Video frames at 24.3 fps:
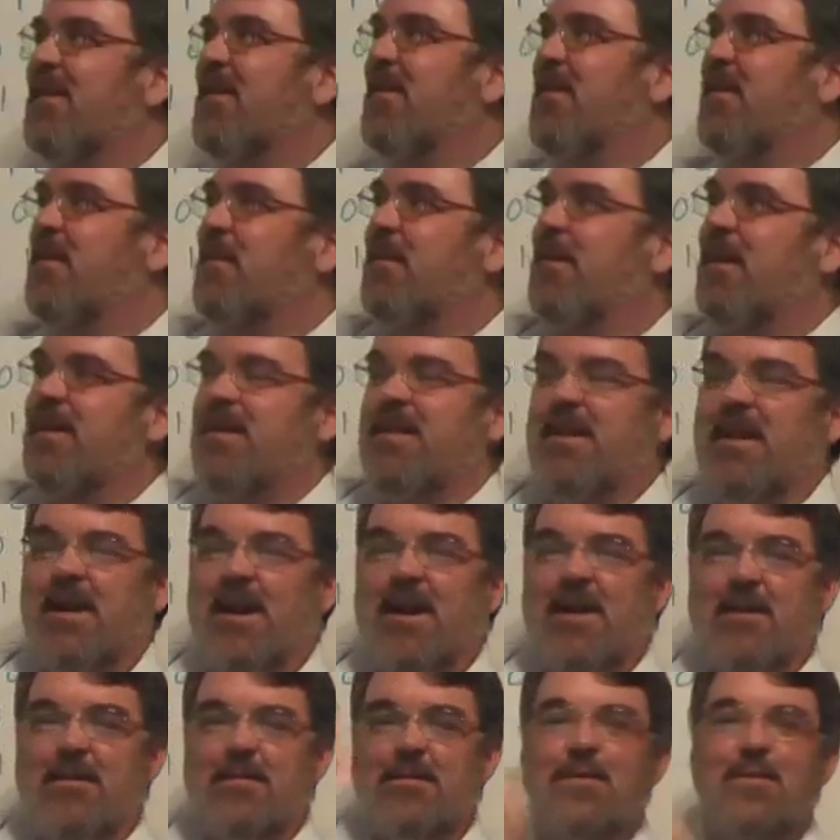through a
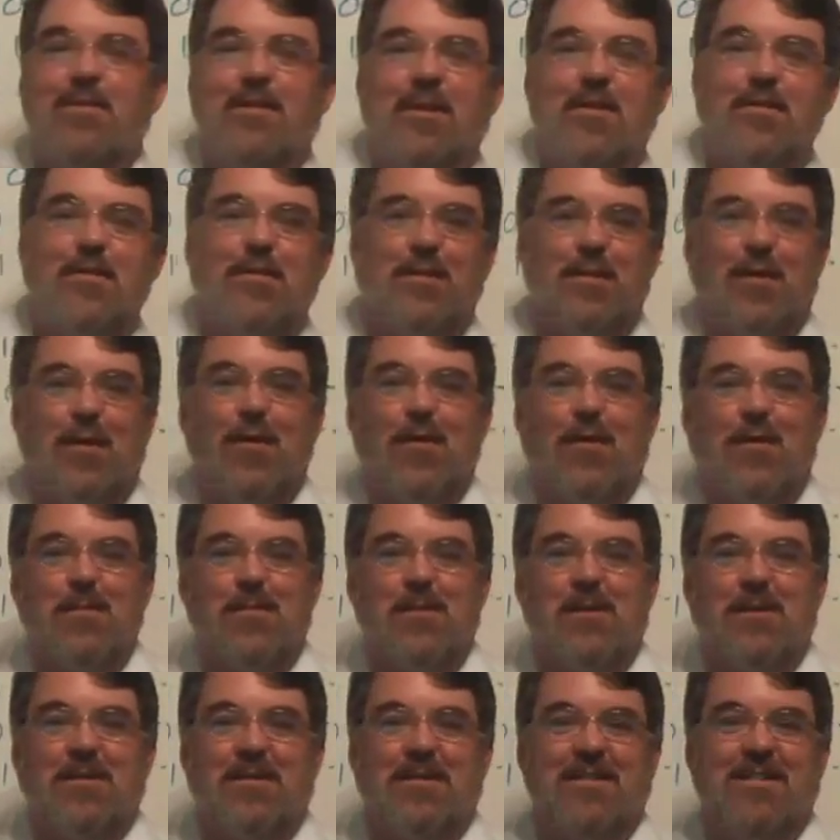diagonalization
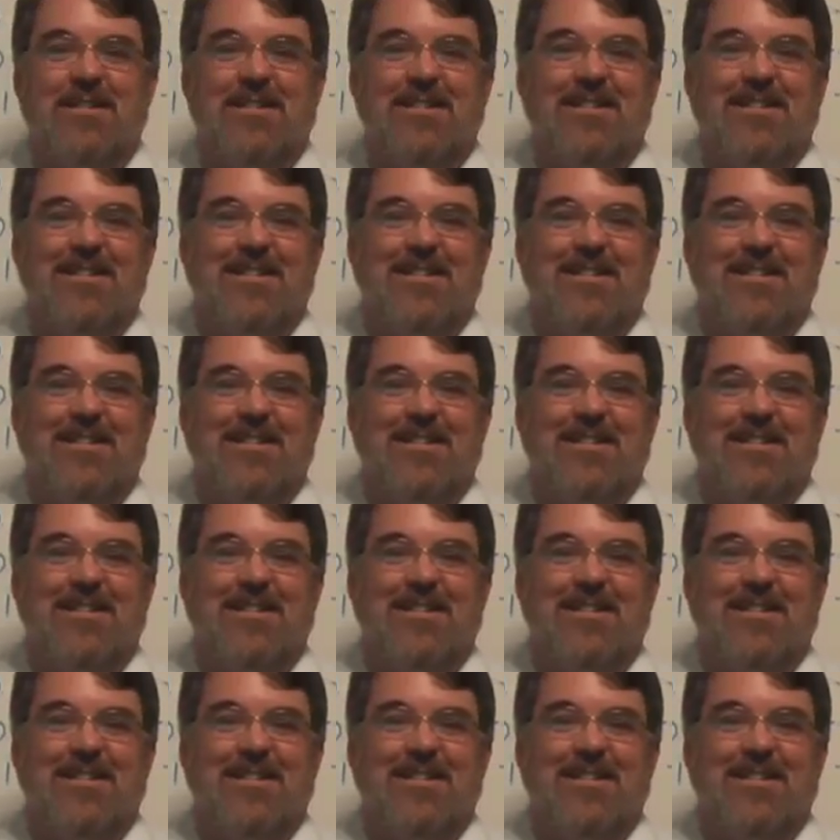argument.